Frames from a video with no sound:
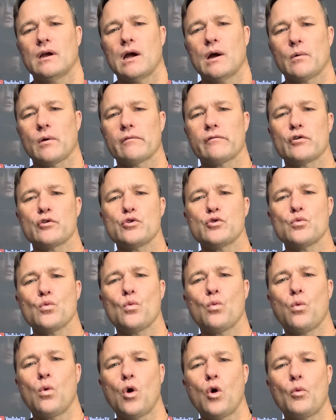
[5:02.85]
However, you
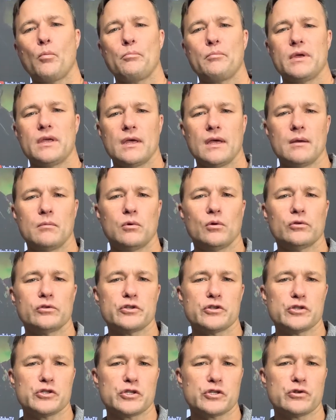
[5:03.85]
won't be able
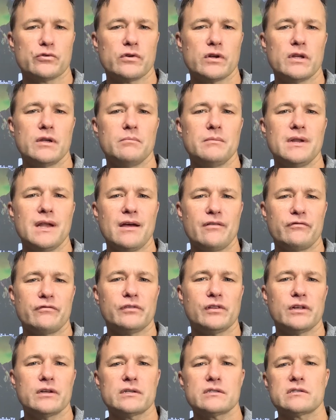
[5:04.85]
to stream
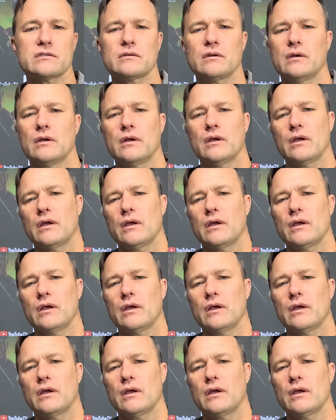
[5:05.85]
Netflix,